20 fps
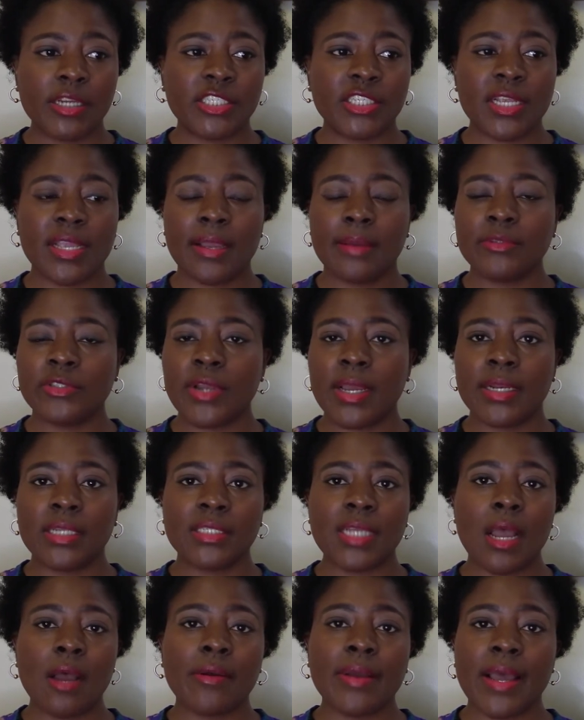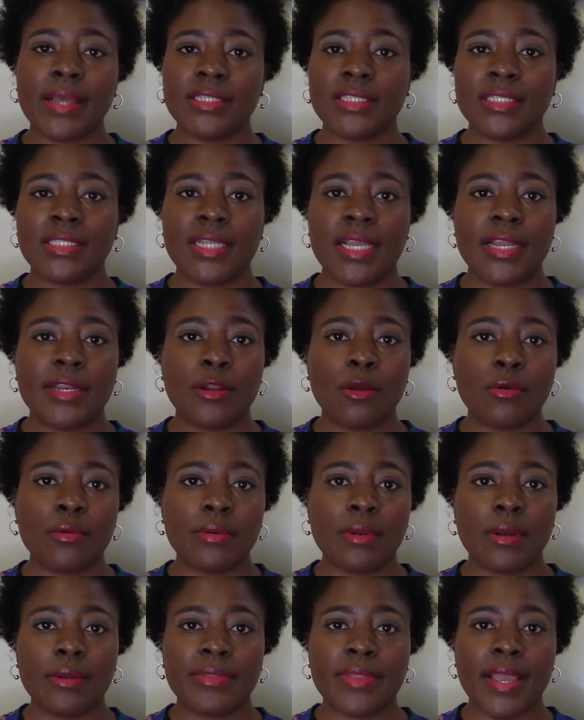And she kept trying to talk. I just said, no,
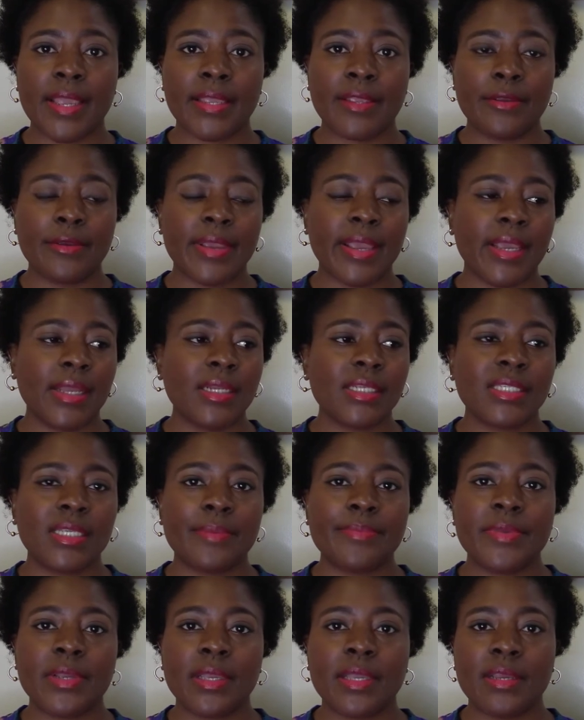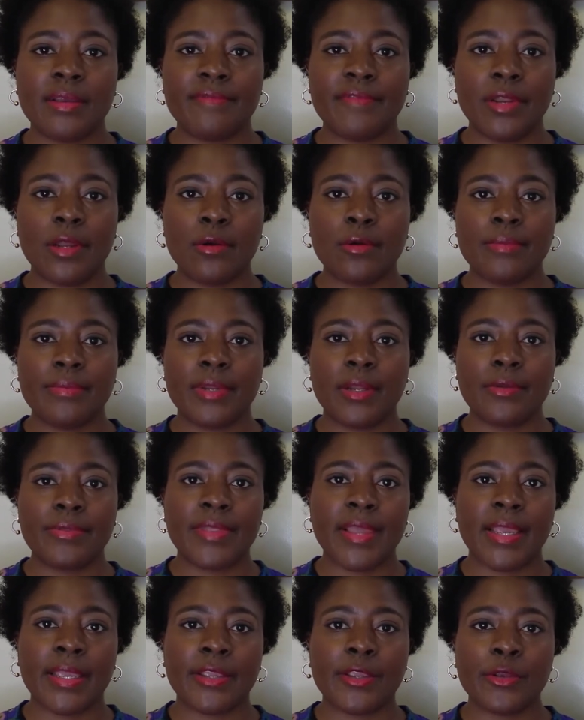no, thank you. Can't accept your gift. No, no,
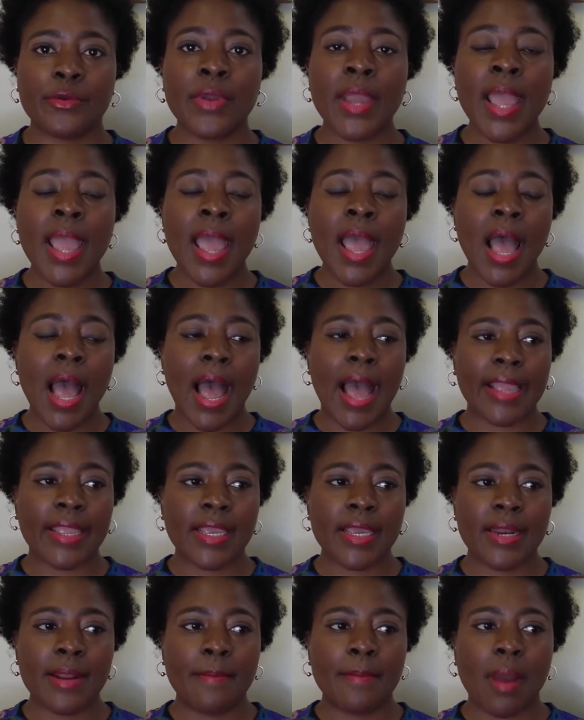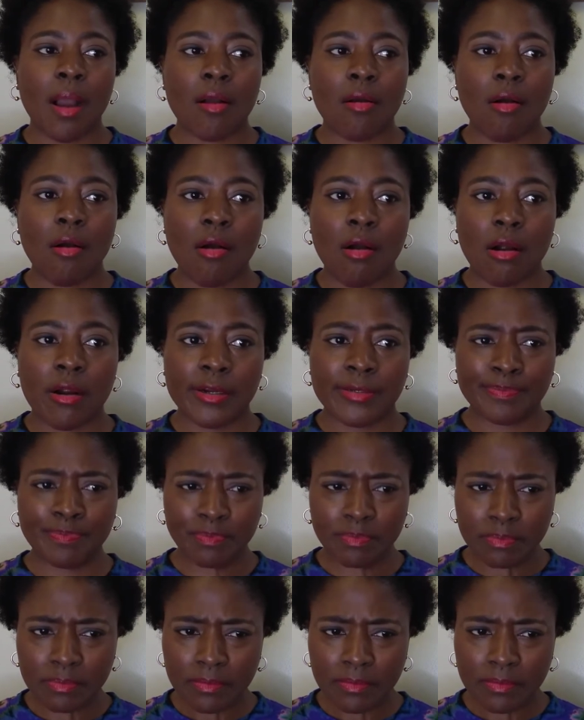thank you. I get in my car